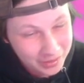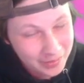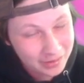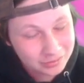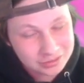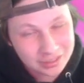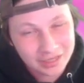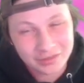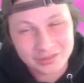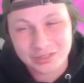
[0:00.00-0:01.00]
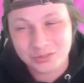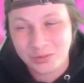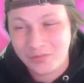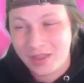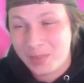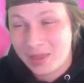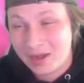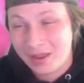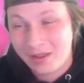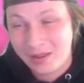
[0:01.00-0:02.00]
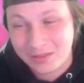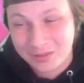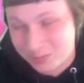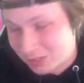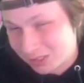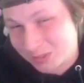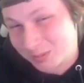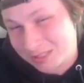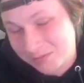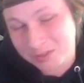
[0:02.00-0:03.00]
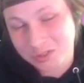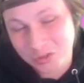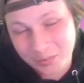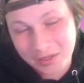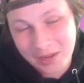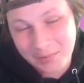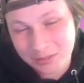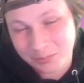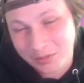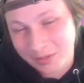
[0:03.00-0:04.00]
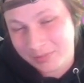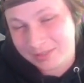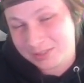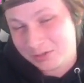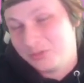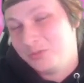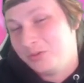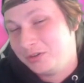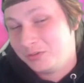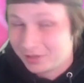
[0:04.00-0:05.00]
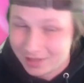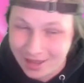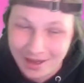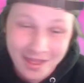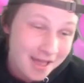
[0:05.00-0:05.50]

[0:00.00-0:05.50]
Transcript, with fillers: And then I'll just, I click Sludge Wave, and then it's Jason specific told me I made the play because I knew he wouldn't do it again.